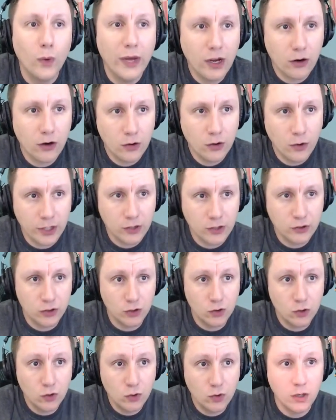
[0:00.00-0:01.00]
We are going
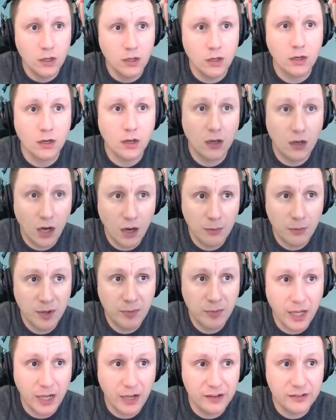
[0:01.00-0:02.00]
to
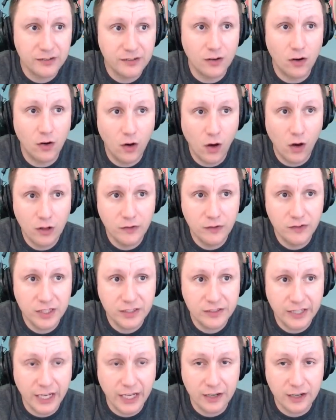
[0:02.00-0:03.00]
copy paste all of
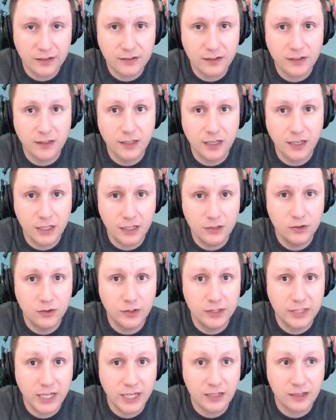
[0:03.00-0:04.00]
this text
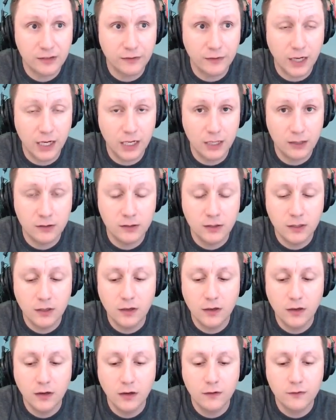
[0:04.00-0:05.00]
into a text file
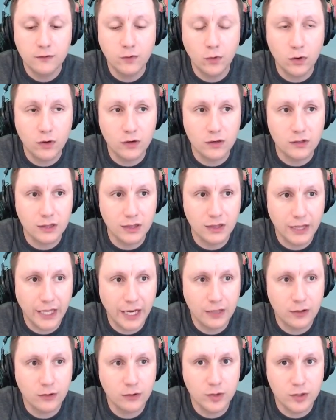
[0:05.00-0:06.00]
for
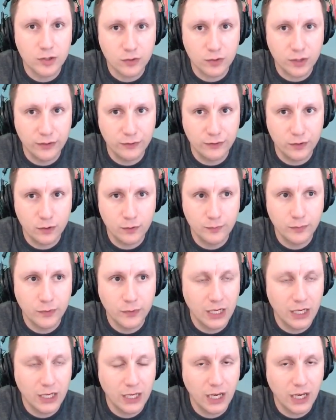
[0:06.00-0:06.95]
later retrieval.